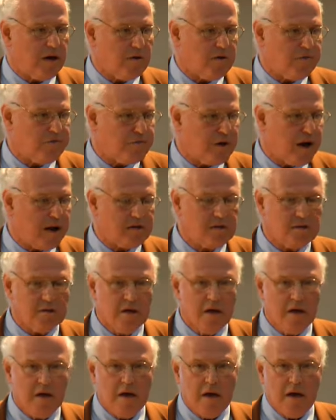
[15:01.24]
I go to
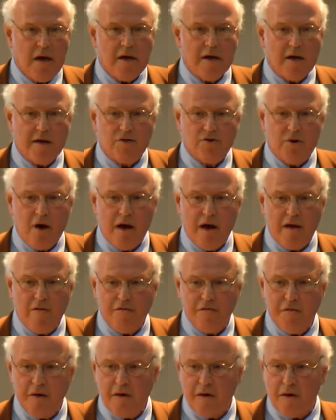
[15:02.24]
France and I
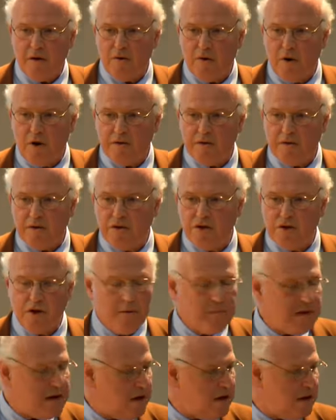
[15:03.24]
drive across to
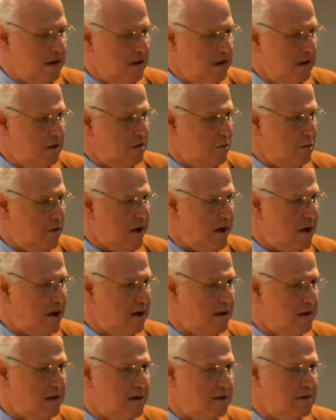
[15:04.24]
Germany the
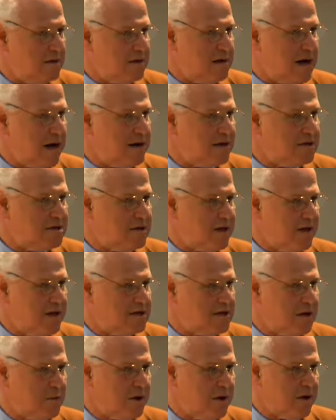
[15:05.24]
way in the United
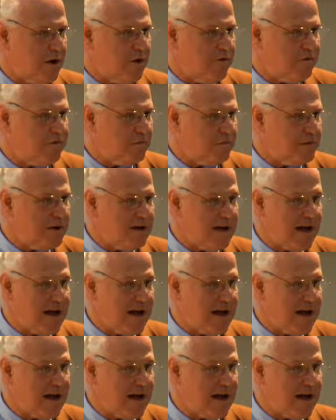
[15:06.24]
States I would go from